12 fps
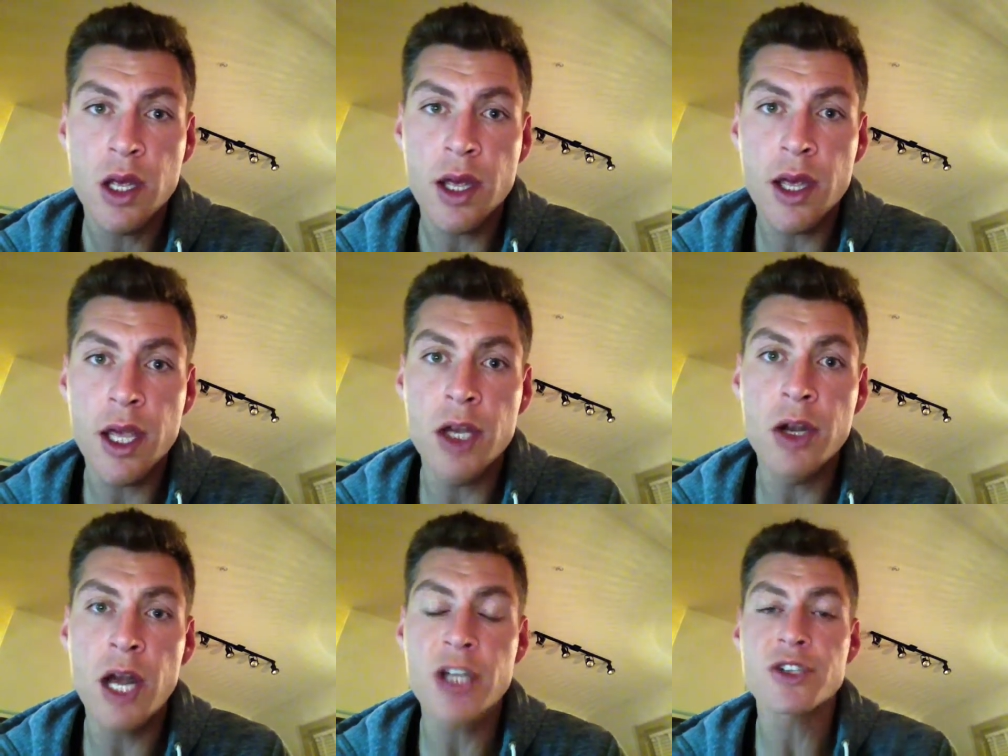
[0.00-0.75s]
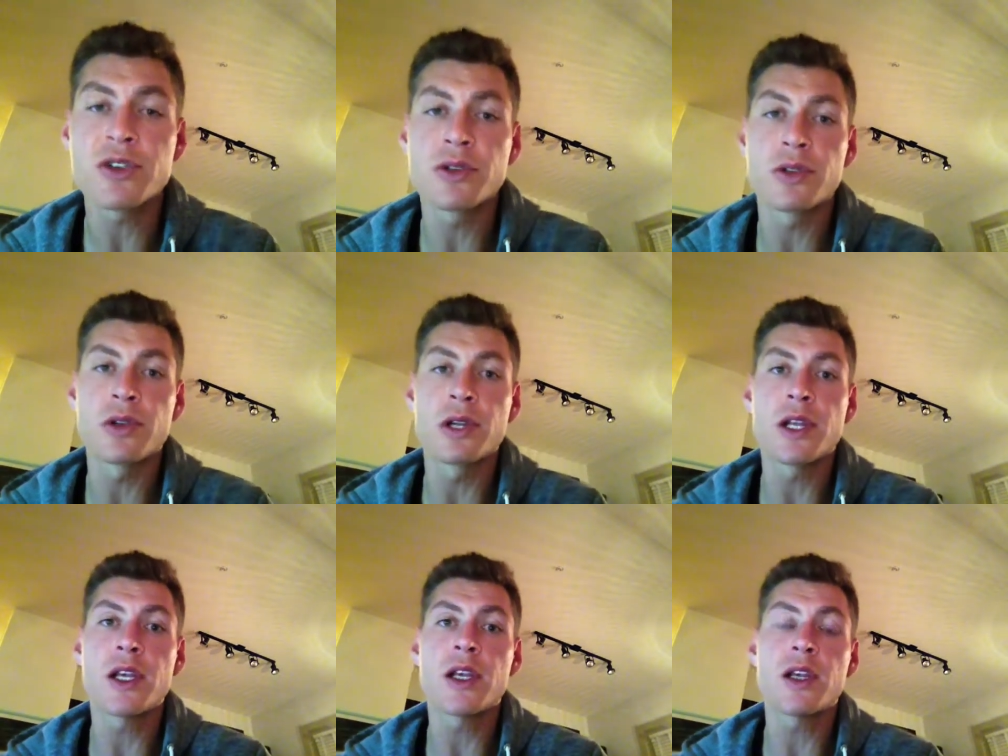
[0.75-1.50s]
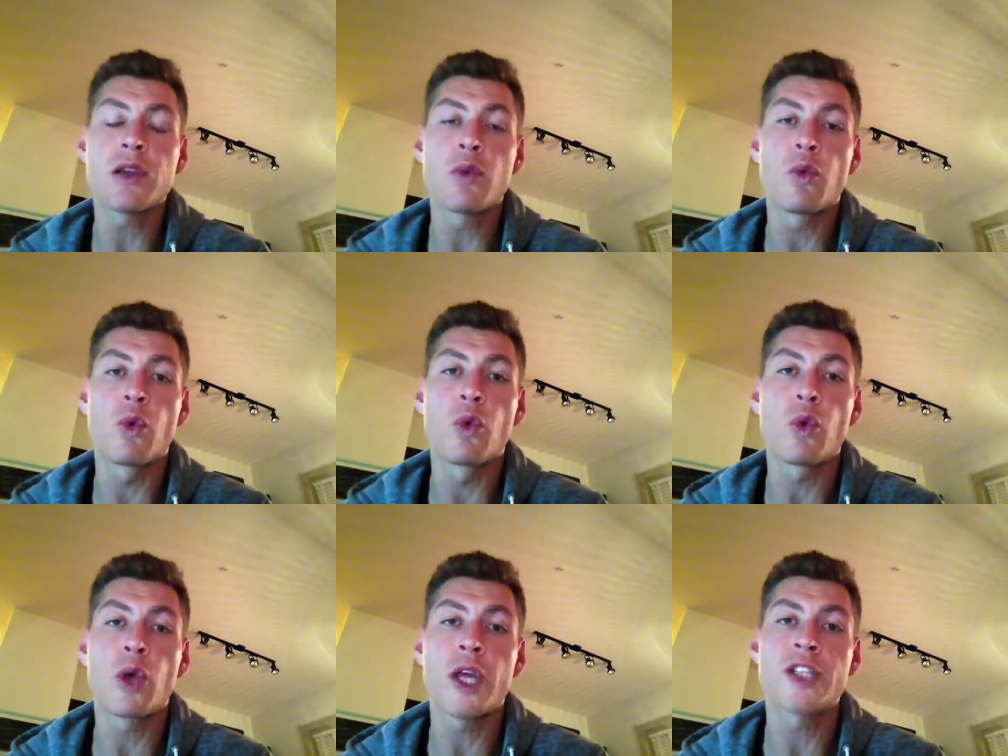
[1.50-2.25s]
internationally,
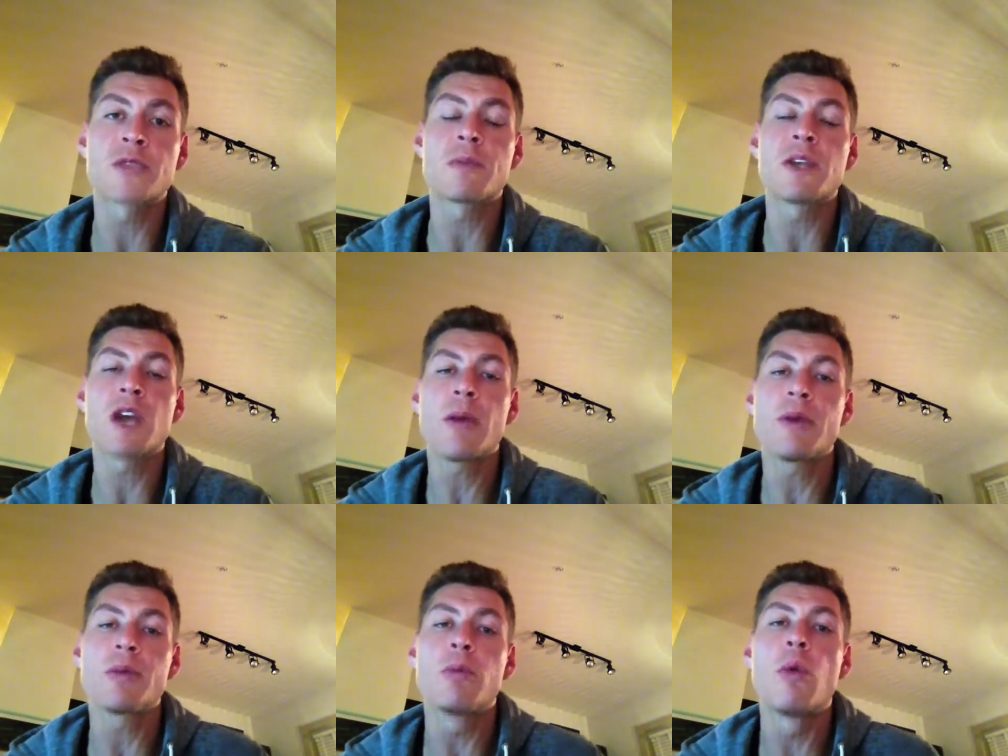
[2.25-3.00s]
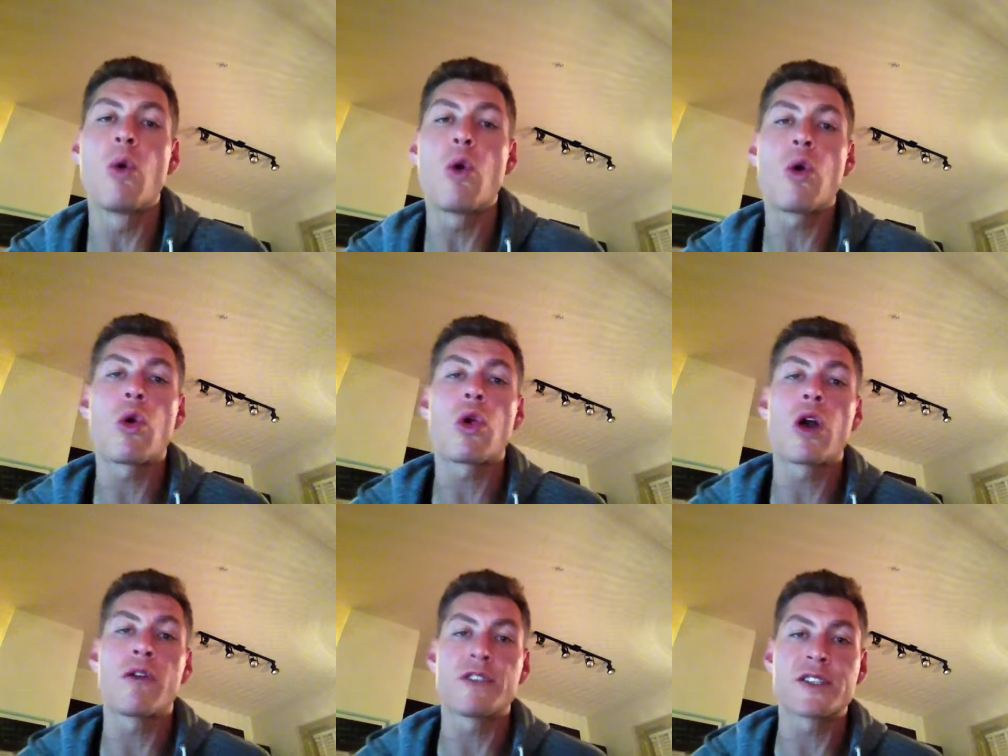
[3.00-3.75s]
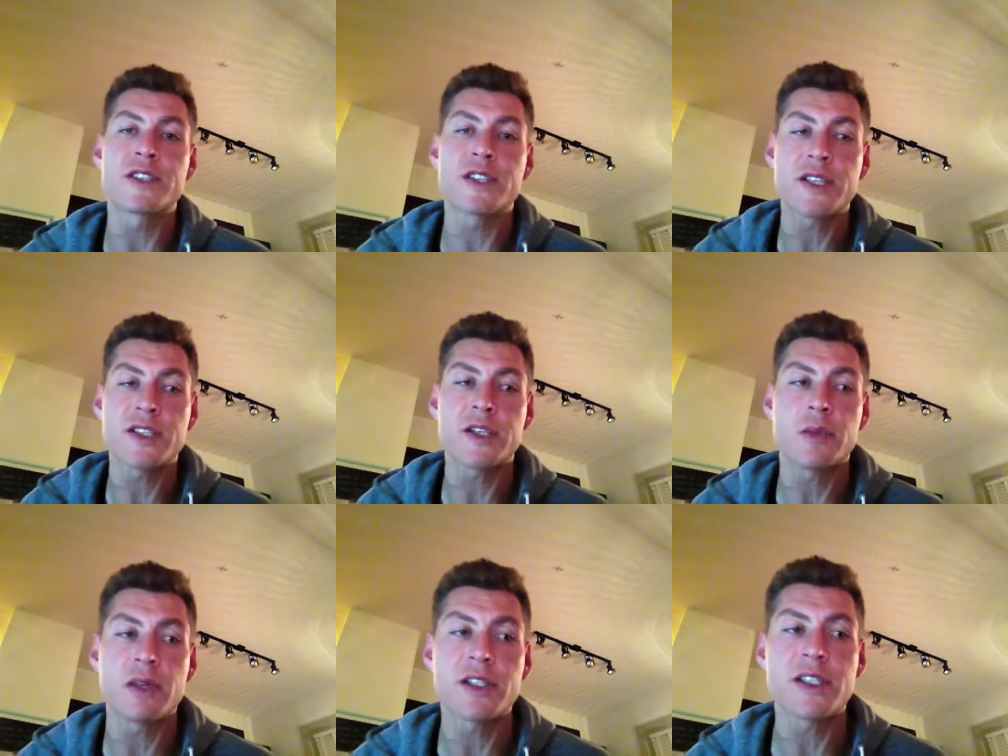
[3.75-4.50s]
it's becoming more of a
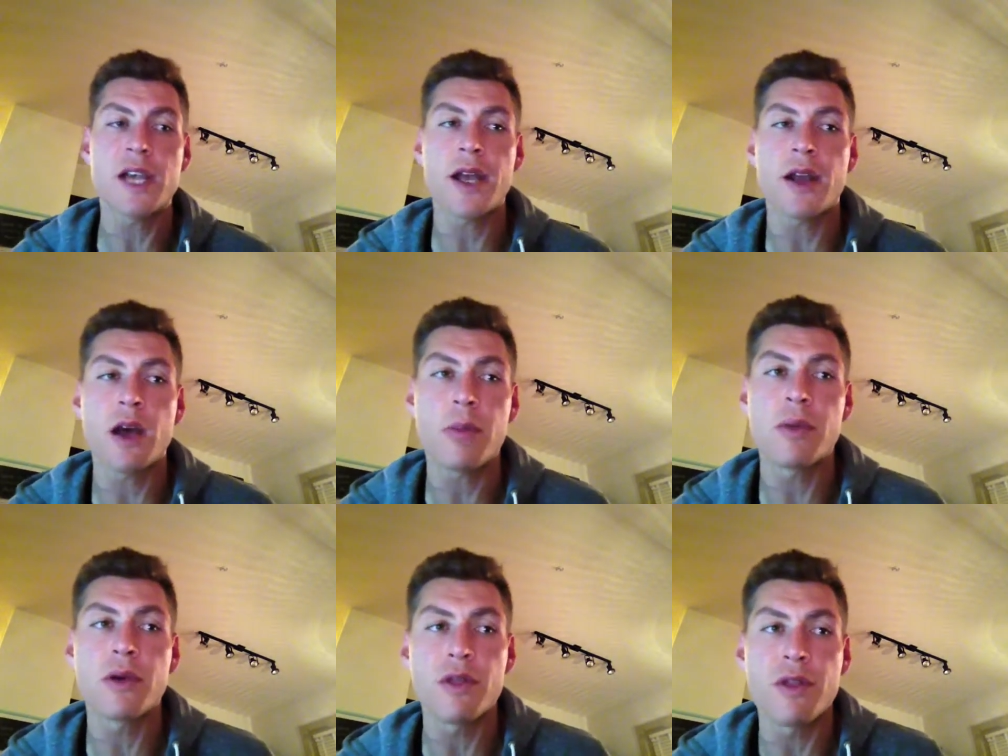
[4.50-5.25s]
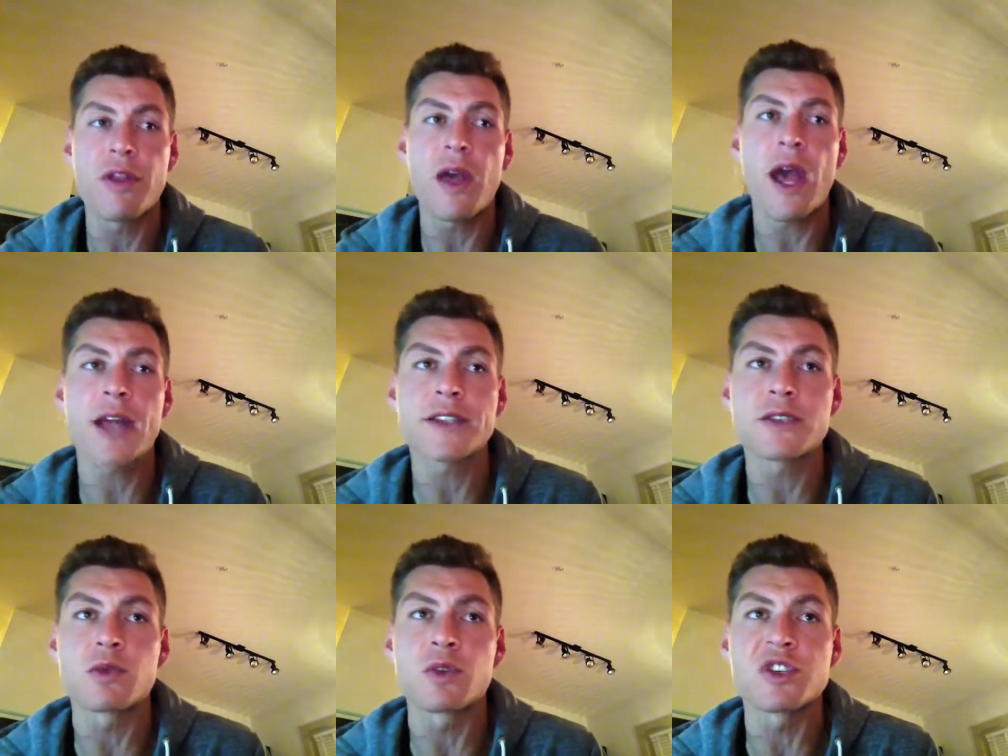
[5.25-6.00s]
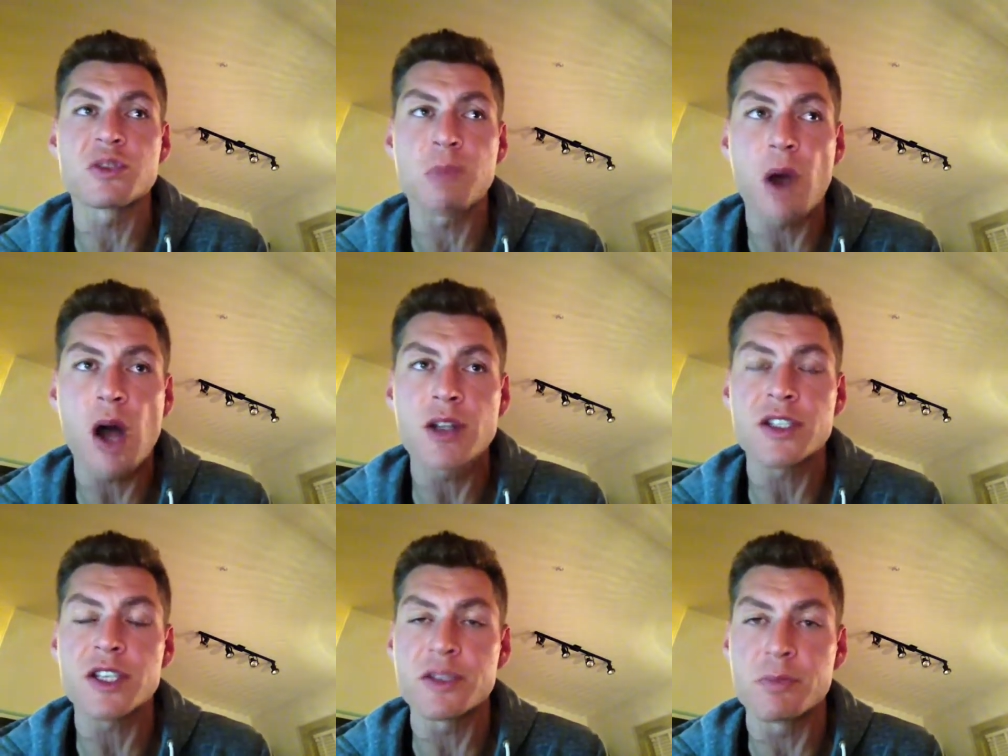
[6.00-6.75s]
system, a setup that
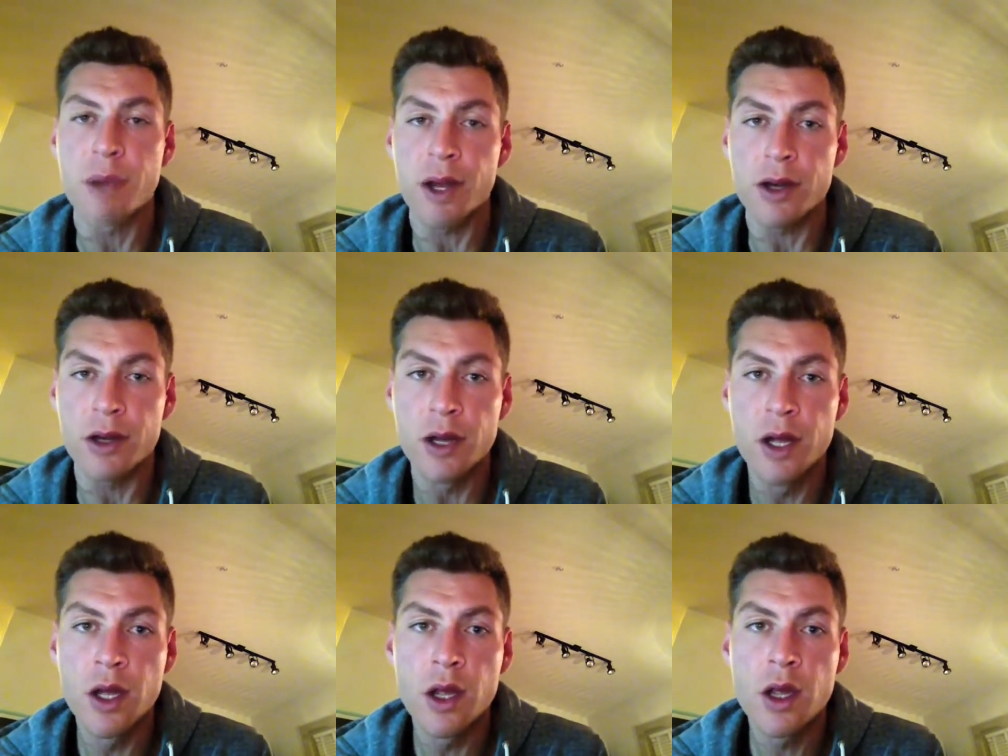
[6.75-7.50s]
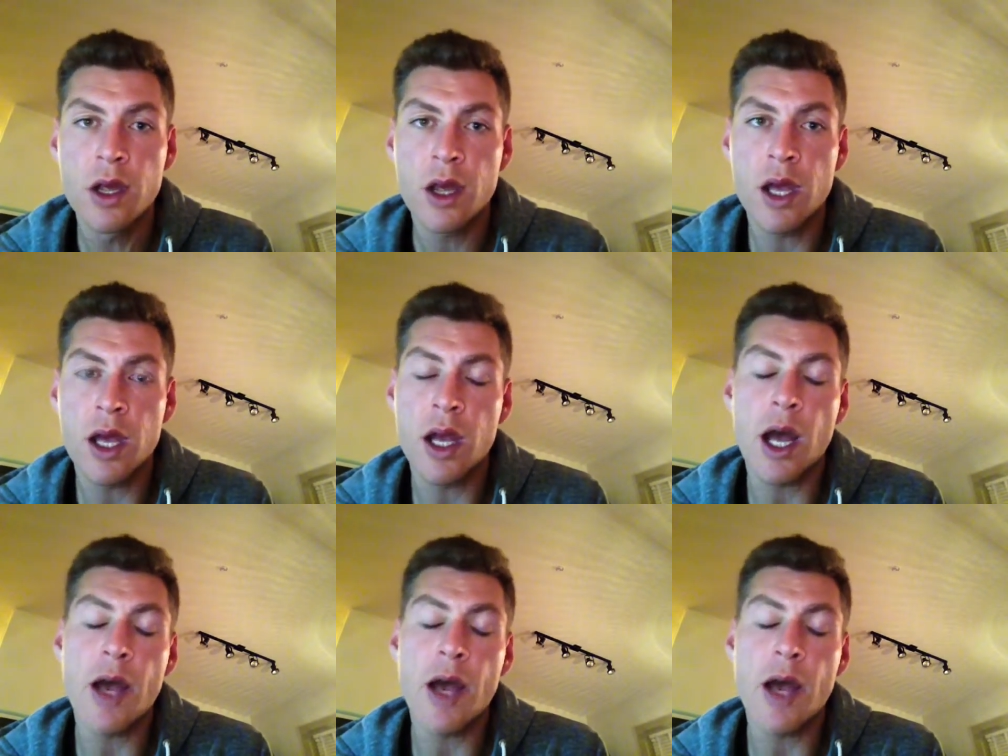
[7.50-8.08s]
response is better. And I